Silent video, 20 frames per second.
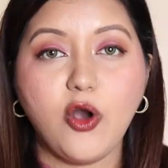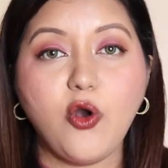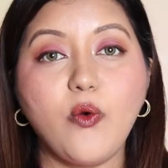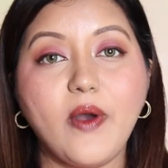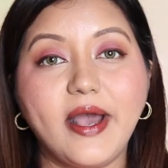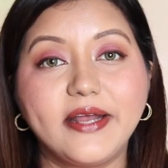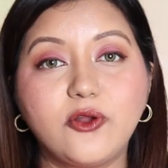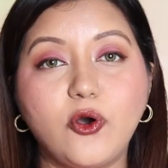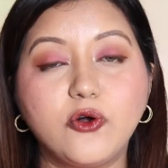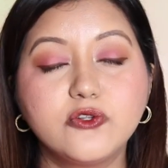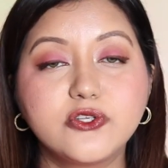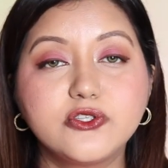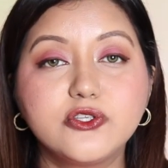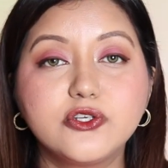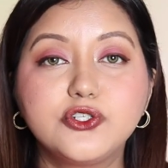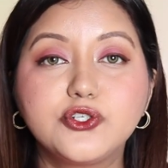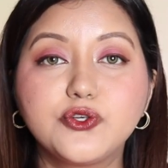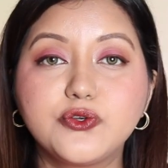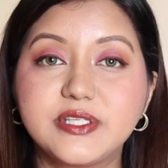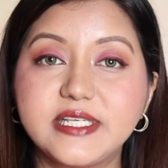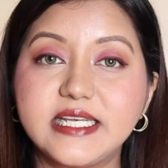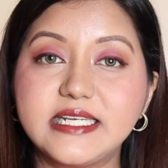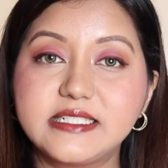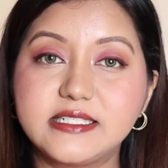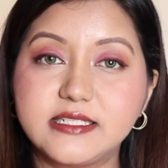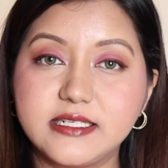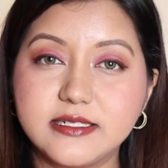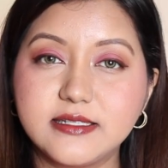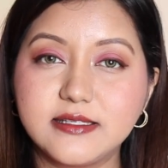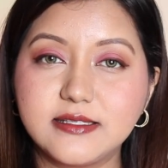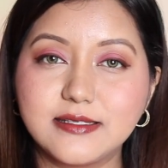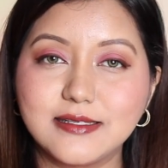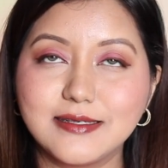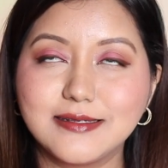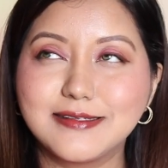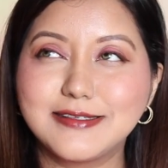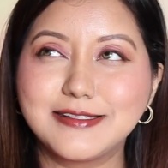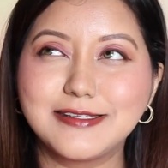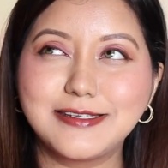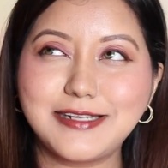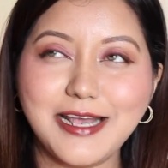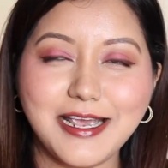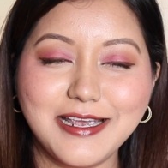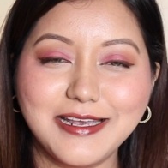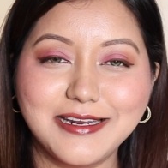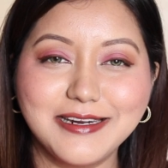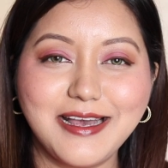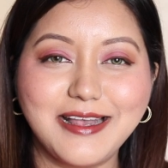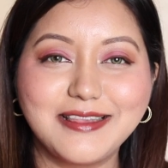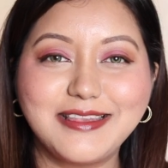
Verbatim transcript: Oh, and also the juicy tints stain